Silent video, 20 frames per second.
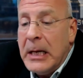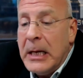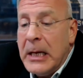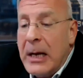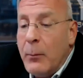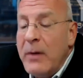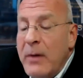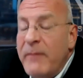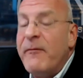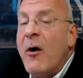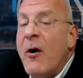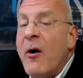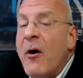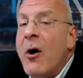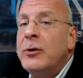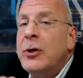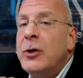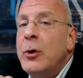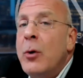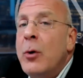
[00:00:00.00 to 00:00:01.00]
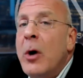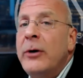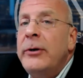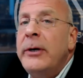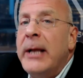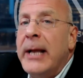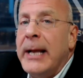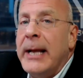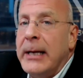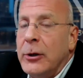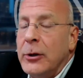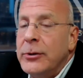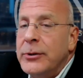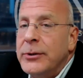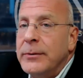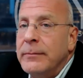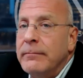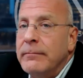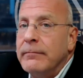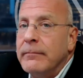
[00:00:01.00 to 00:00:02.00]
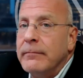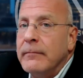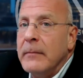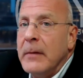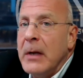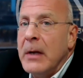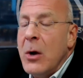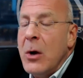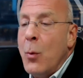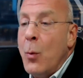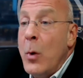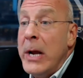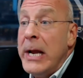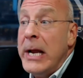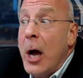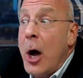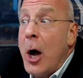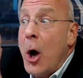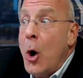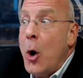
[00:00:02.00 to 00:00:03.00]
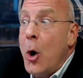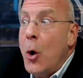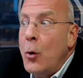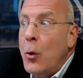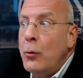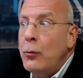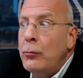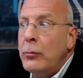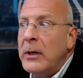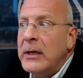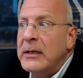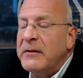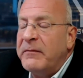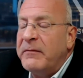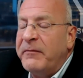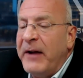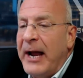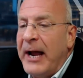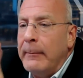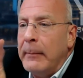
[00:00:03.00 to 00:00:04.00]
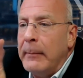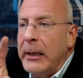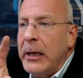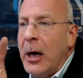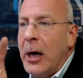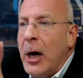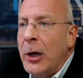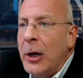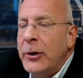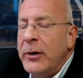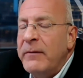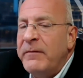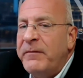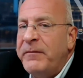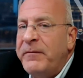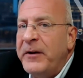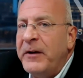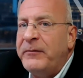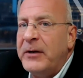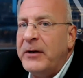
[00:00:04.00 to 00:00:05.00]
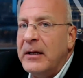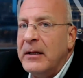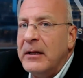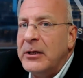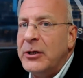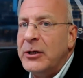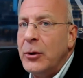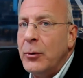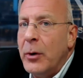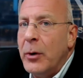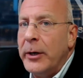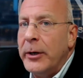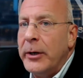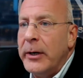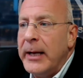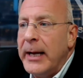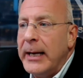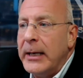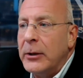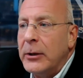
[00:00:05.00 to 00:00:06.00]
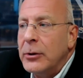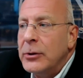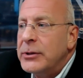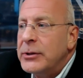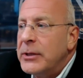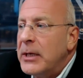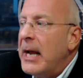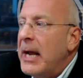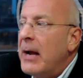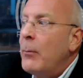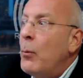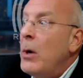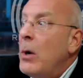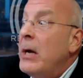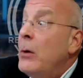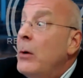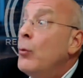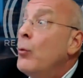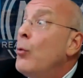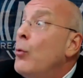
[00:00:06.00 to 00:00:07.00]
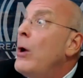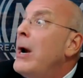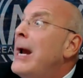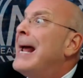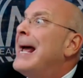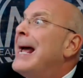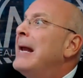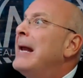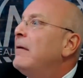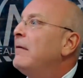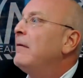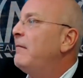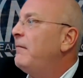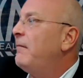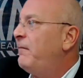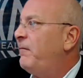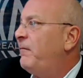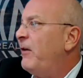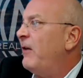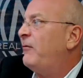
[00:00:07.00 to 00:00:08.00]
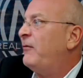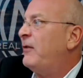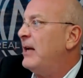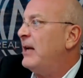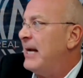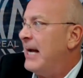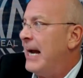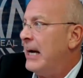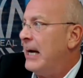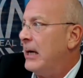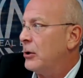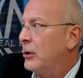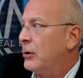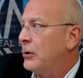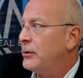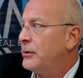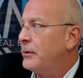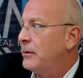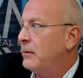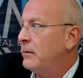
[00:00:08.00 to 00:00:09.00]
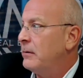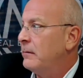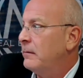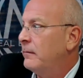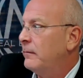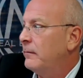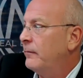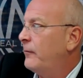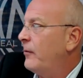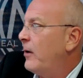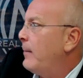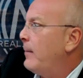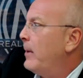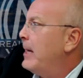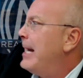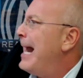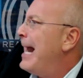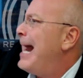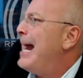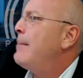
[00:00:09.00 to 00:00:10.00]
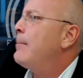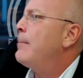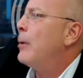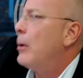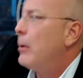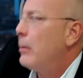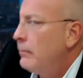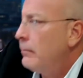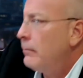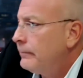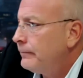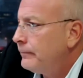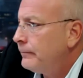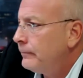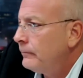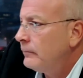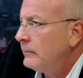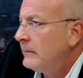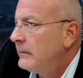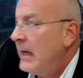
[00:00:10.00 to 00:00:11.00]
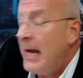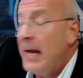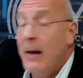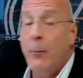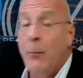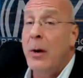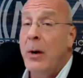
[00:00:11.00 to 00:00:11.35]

And we farm 200 acres. We own, as a family, 150 of the 200 acres, and we rent 50 acres from a neighbor. And